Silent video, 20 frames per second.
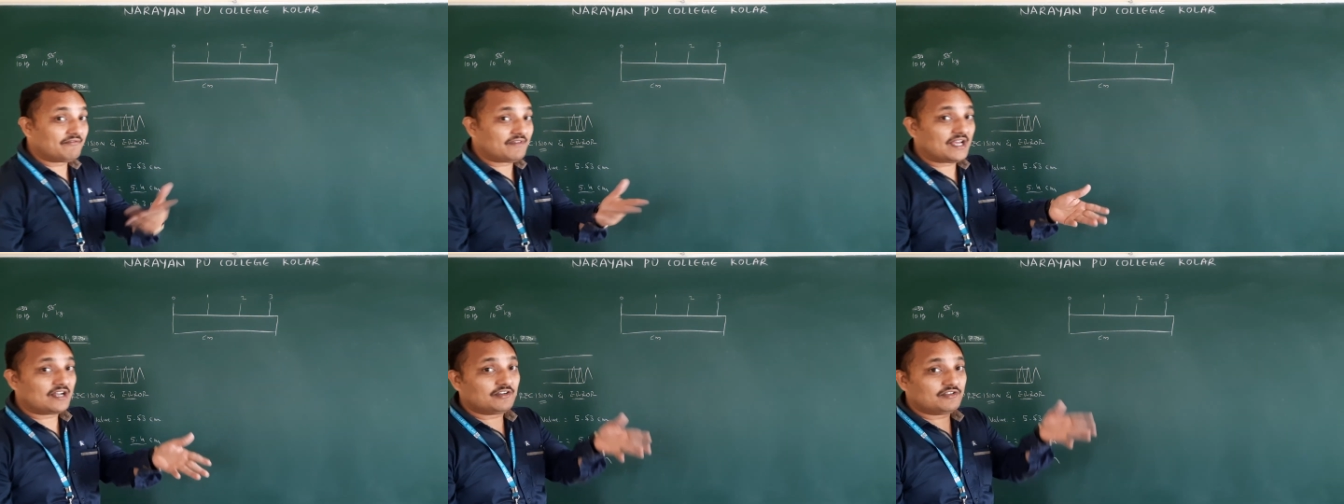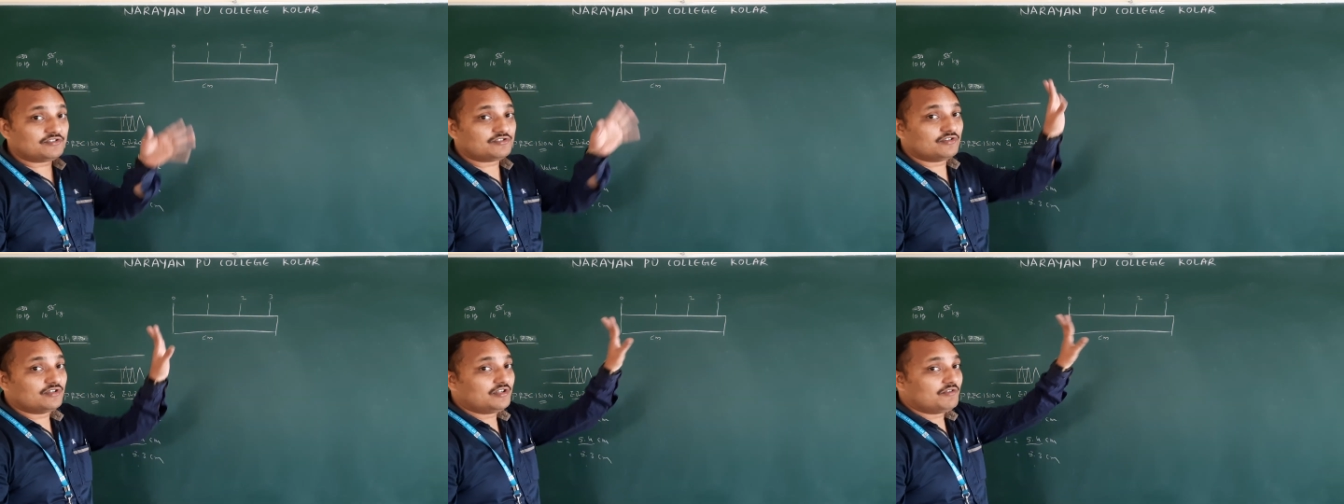
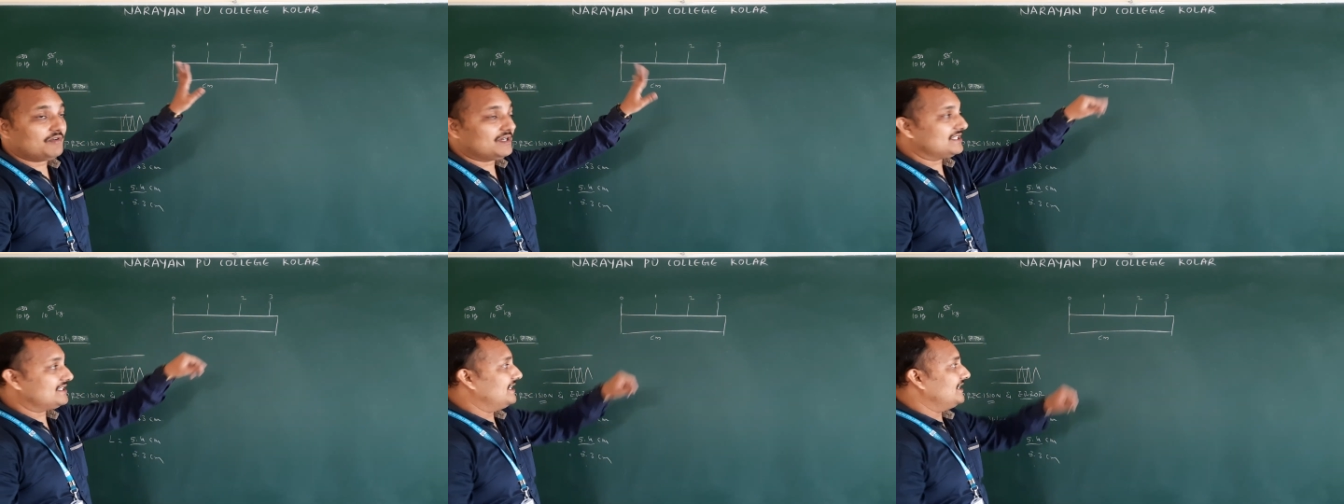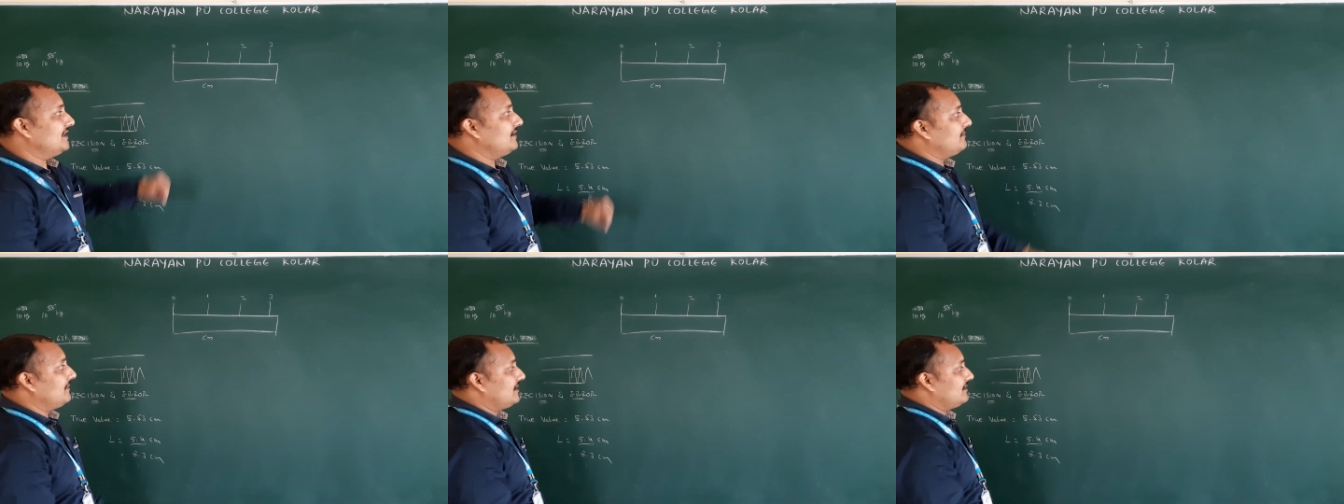value is only 1
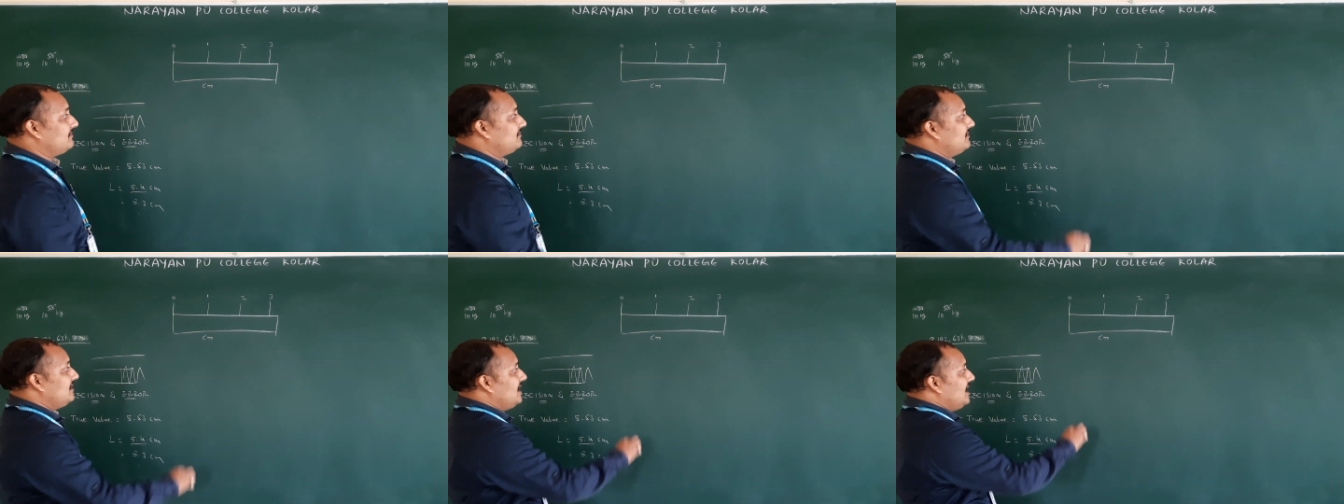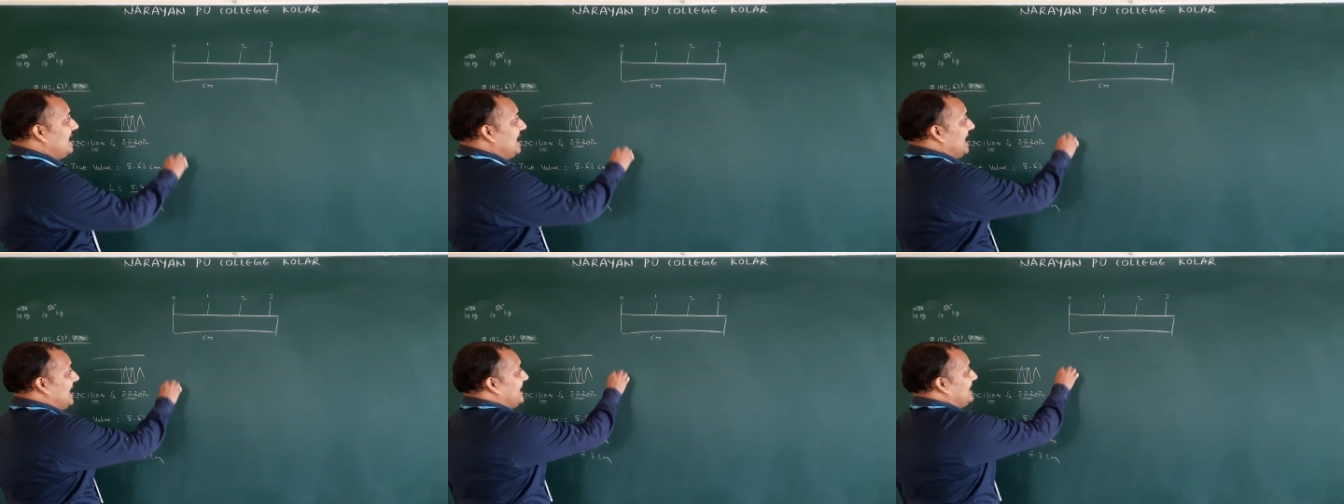centimeter.
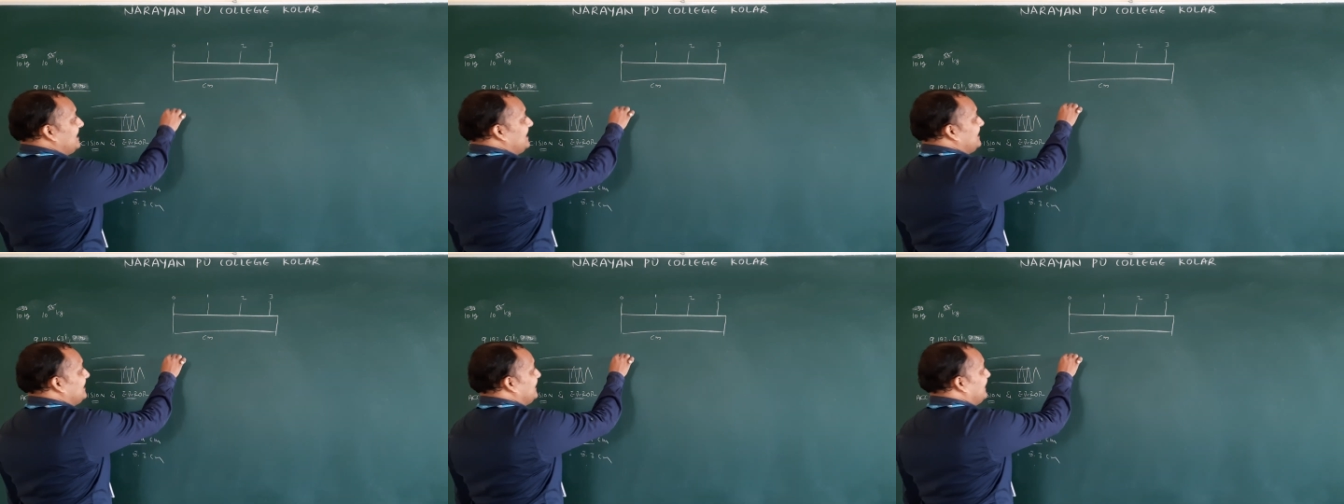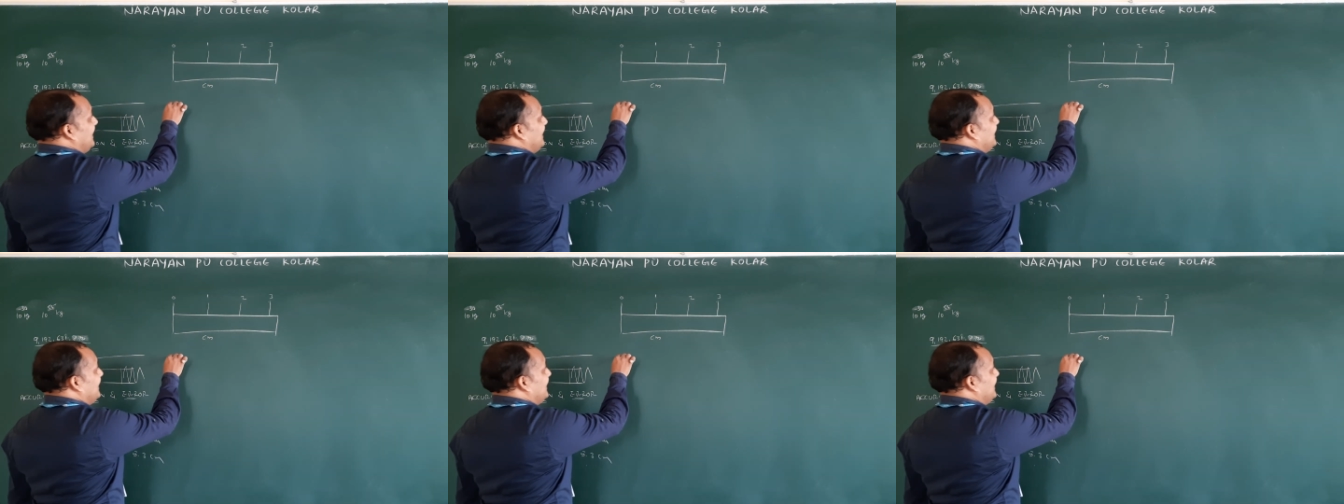Another scale